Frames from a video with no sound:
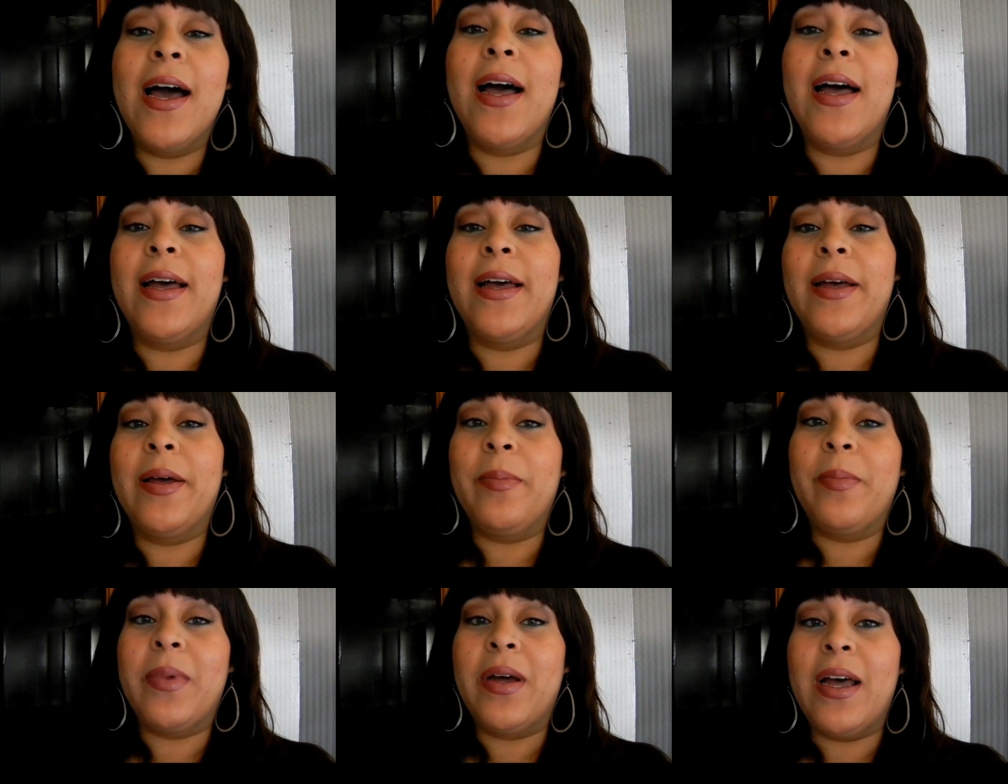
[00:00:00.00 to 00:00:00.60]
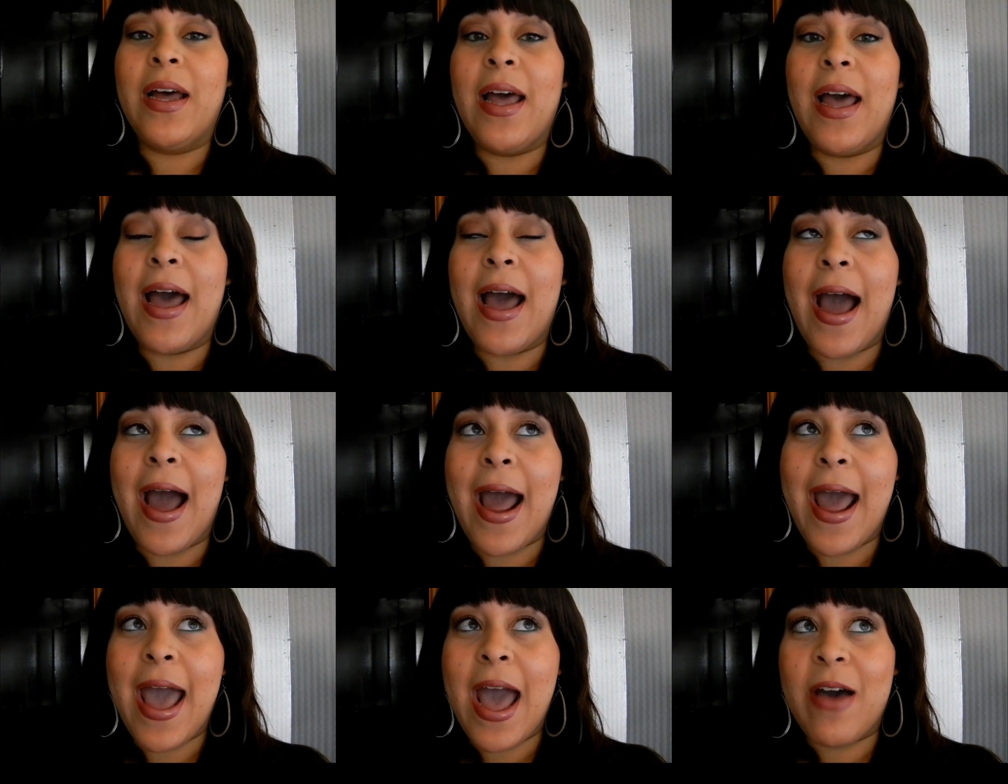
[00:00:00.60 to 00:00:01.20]
Um,
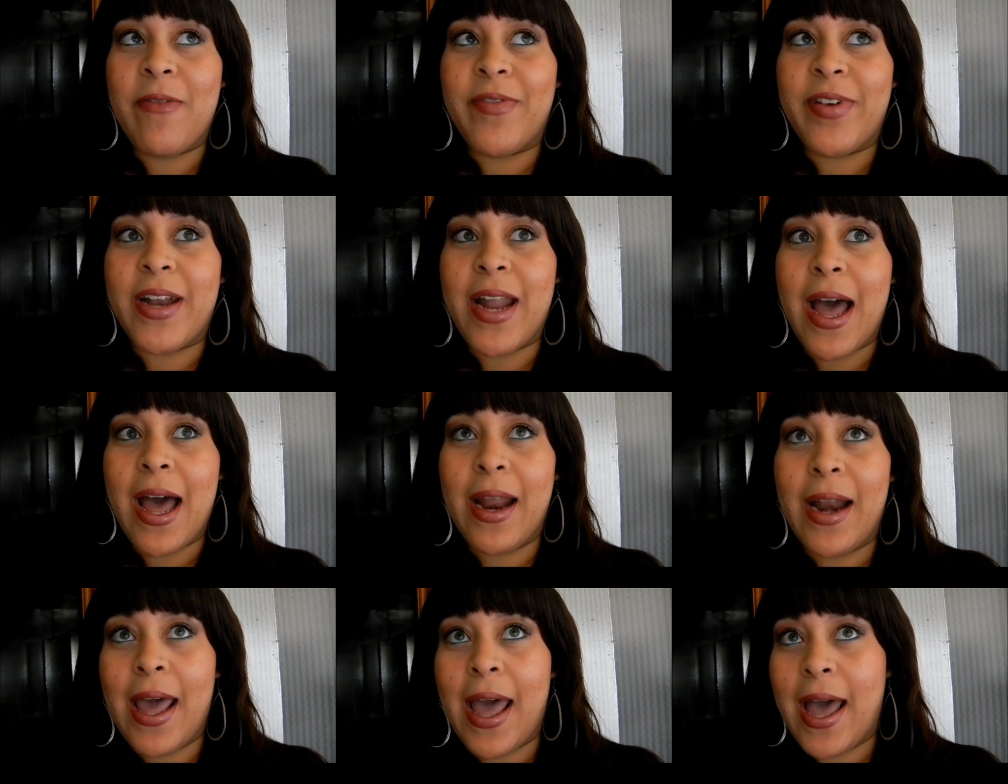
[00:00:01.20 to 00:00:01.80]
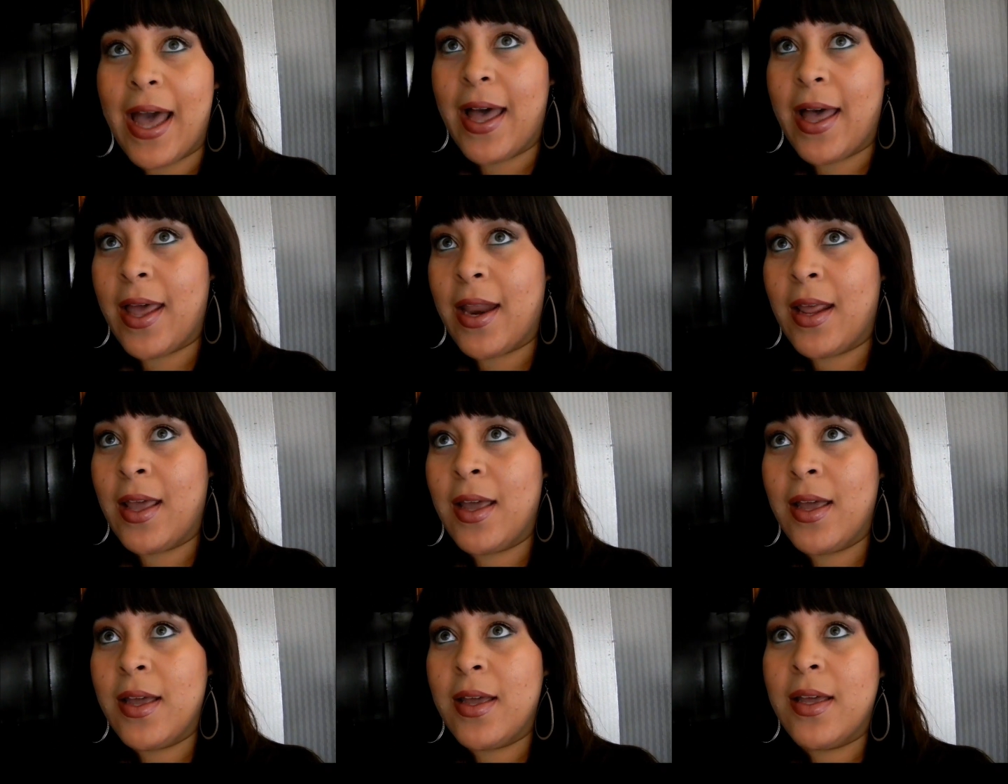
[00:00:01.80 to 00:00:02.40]
I have not
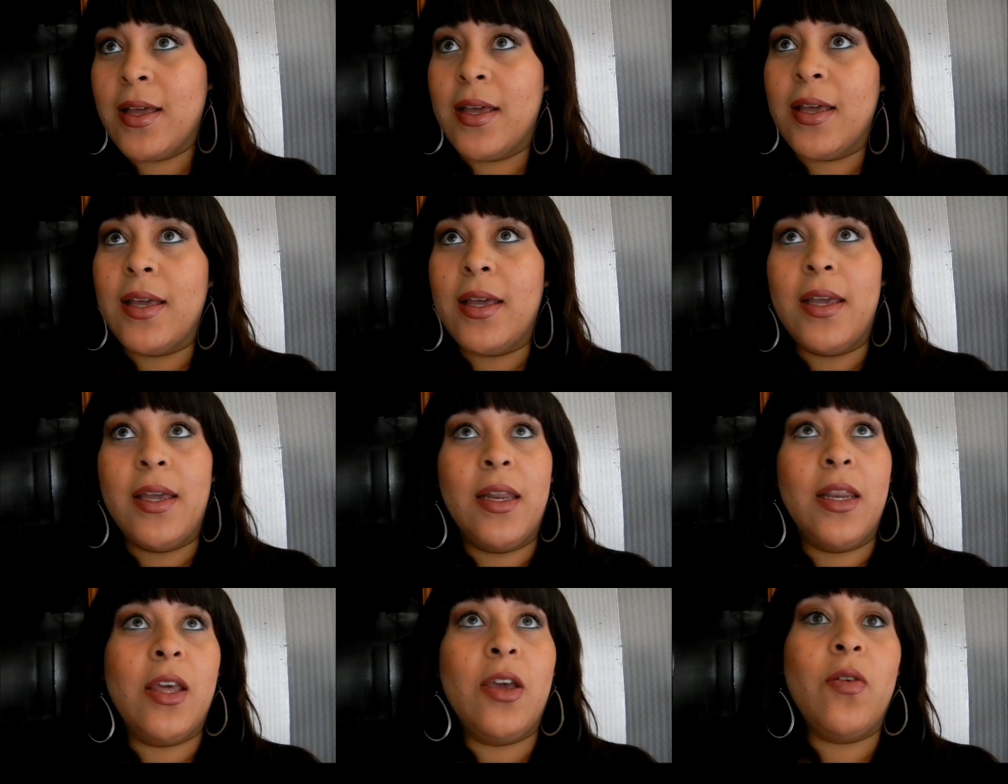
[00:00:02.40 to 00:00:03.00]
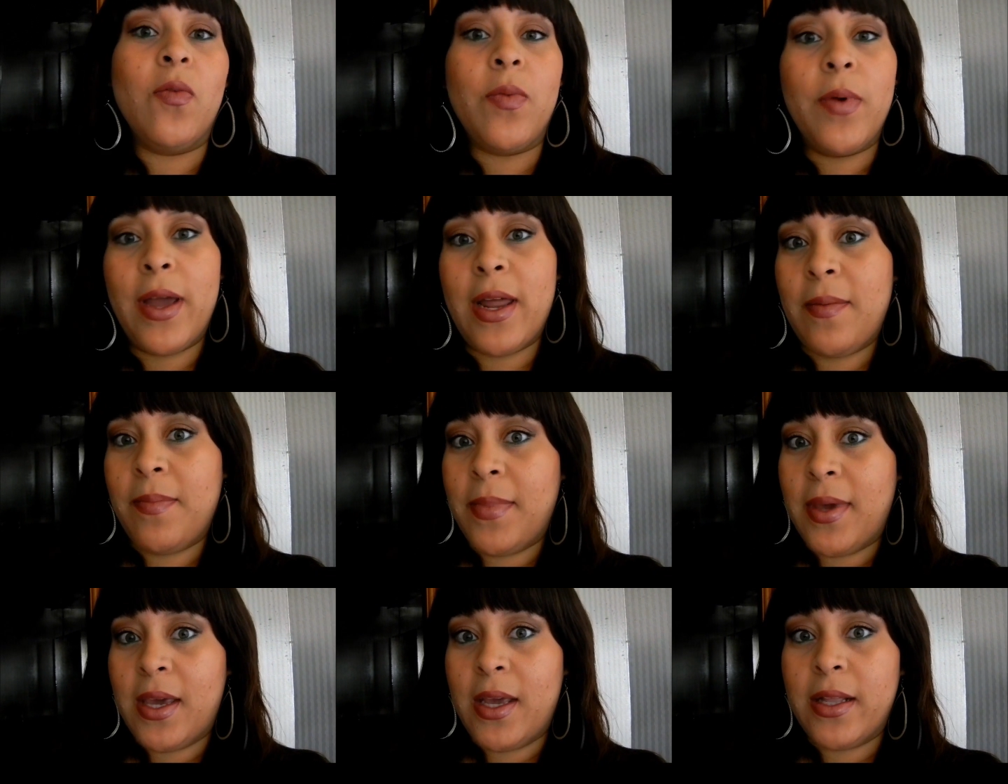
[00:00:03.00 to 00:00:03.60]
had any
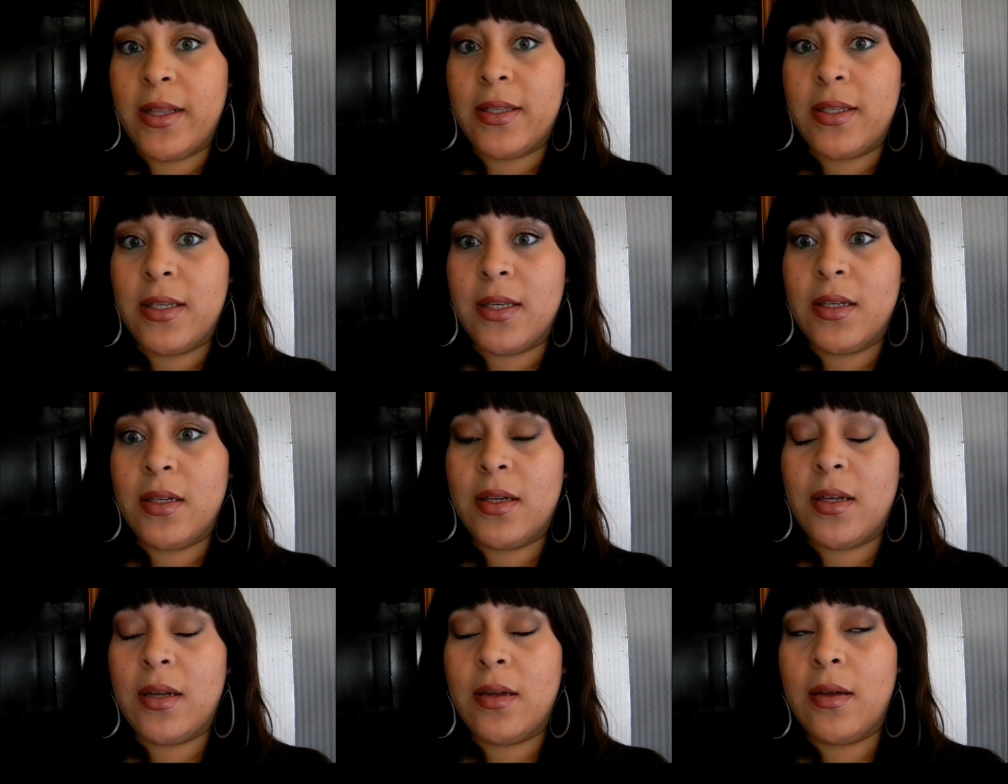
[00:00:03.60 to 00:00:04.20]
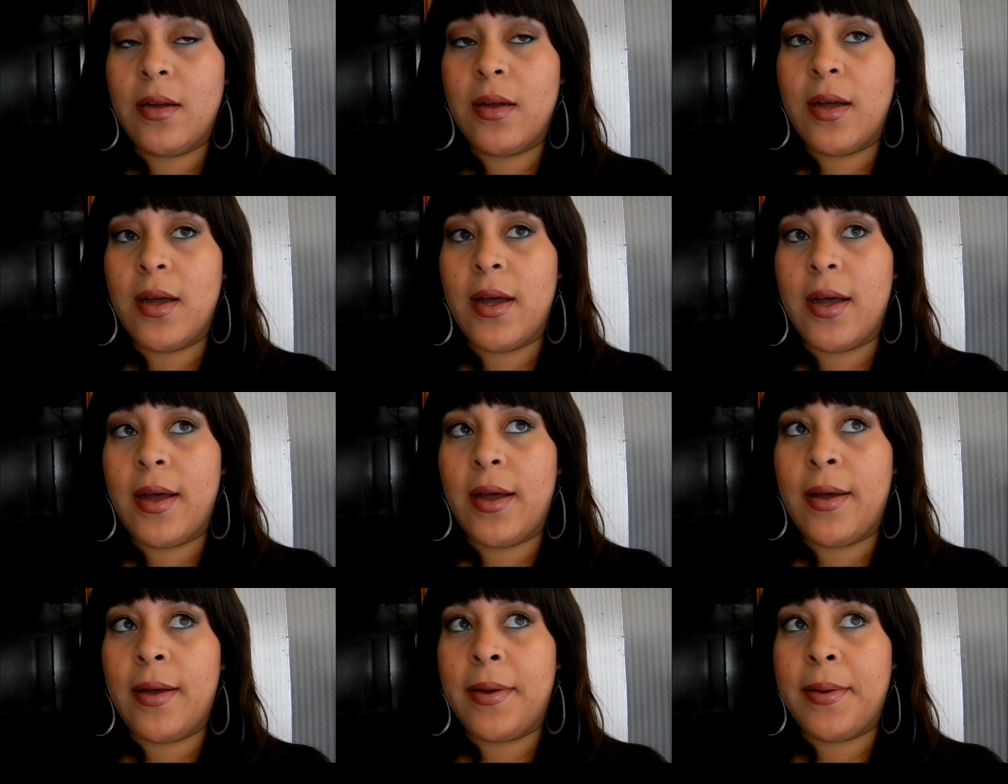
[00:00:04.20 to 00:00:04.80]
red meat,
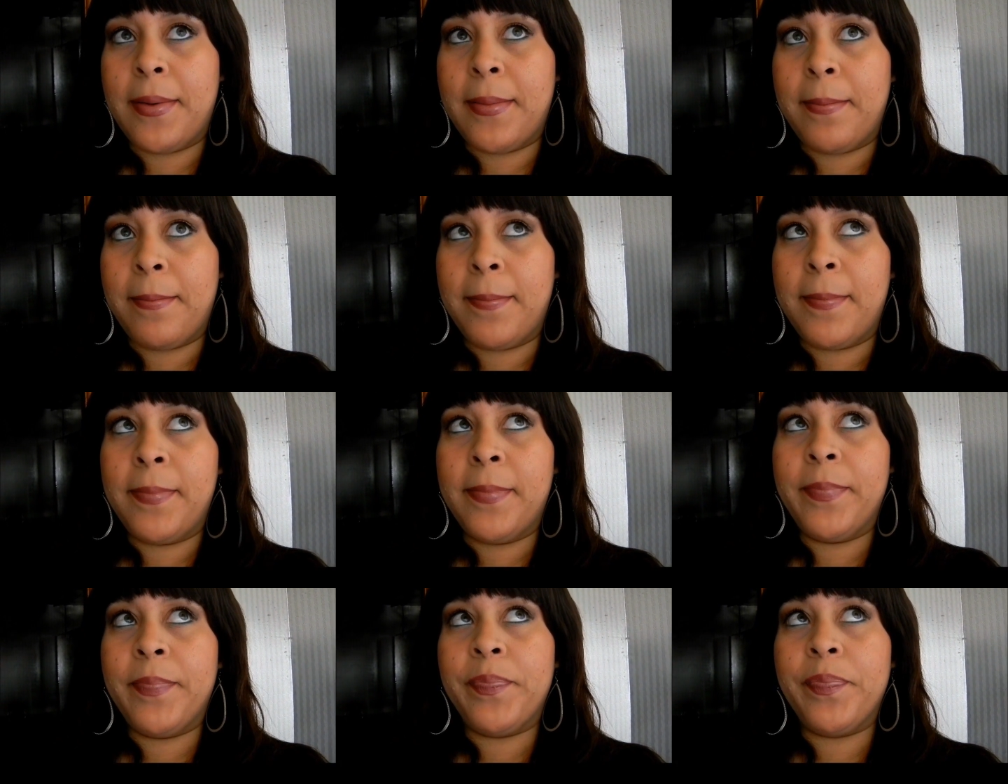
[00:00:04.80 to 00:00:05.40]
um,